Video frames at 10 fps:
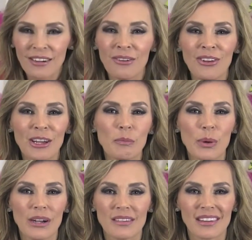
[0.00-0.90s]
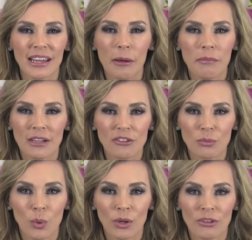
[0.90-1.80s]
can only compare it to like a
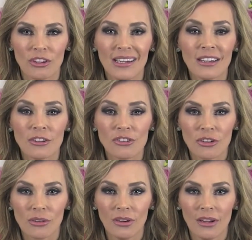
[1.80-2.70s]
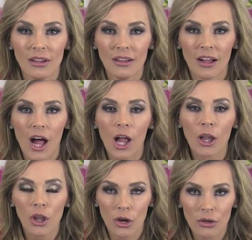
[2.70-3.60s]
magic wand. He can do a
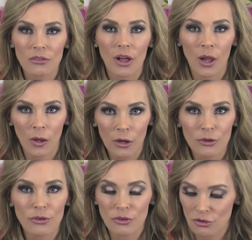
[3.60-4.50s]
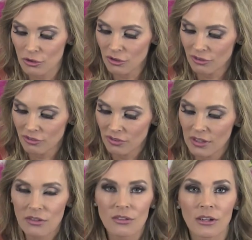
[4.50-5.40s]
lot of stuff
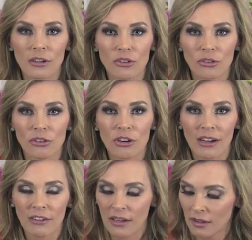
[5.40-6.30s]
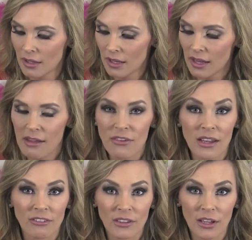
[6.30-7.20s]
with his sonic screwdriver. If
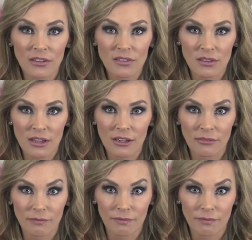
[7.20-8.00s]
you have a last day,